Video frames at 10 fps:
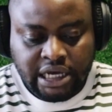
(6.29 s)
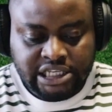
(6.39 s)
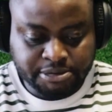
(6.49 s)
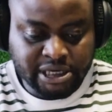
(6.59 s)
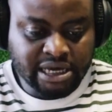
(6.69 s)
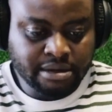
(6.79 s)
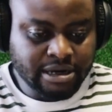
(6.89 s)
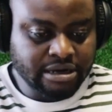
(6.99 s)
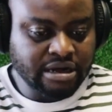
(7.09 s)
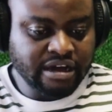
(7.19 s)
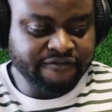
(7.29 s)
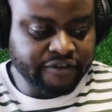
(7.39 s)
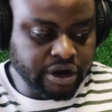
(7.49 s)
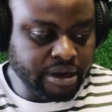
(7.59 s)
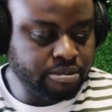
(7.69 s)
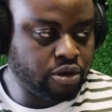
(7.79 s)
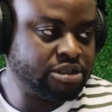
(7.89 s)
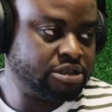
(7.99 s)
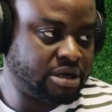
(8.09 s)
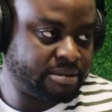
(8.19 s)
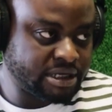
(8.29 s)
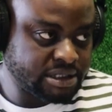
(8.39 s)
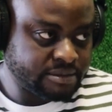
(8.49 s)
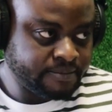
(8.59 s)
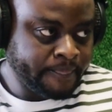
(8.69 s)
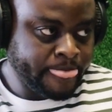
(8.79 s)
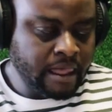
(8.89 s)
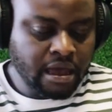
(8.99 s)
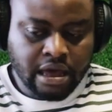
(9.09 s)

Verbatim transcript: speaking about very important topics mm-hmm.